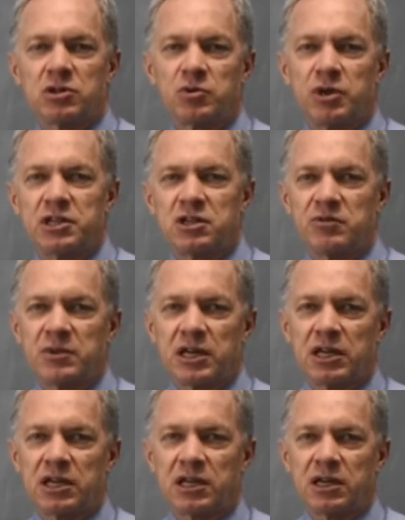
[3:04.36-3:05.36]
equation of my
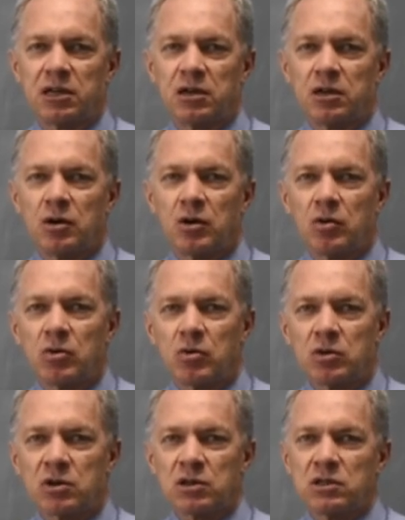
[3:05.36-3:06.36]
line
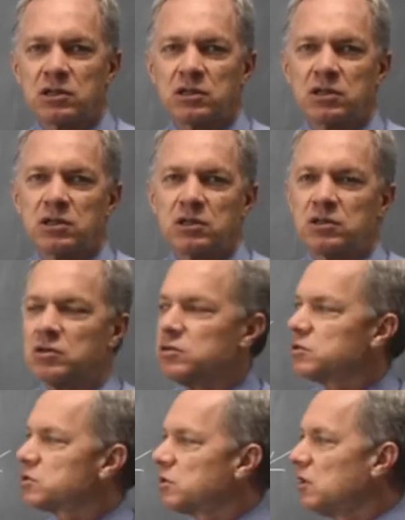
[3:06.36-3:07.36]
or
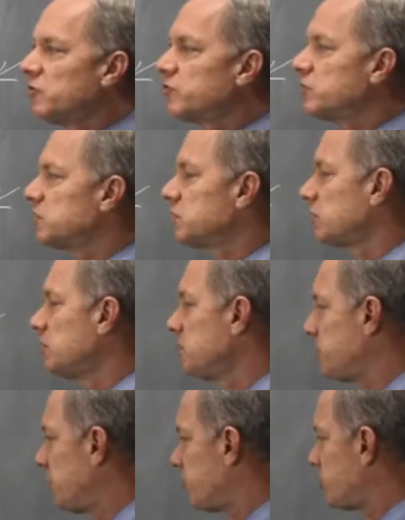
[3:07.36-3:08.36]
solve for the
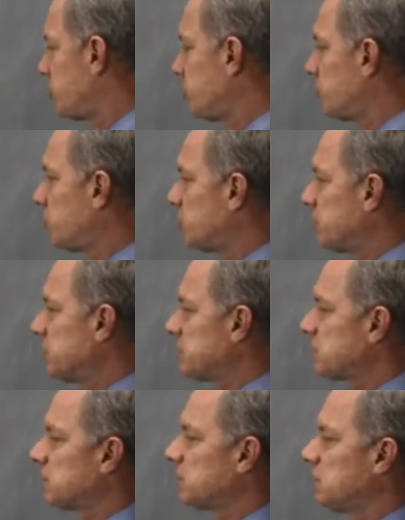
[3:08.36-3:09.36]
slope given two
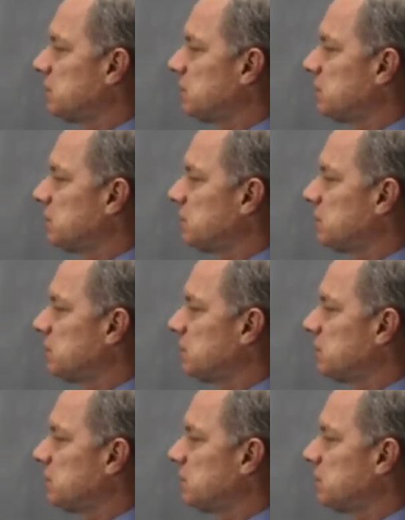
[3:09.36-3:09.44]
points,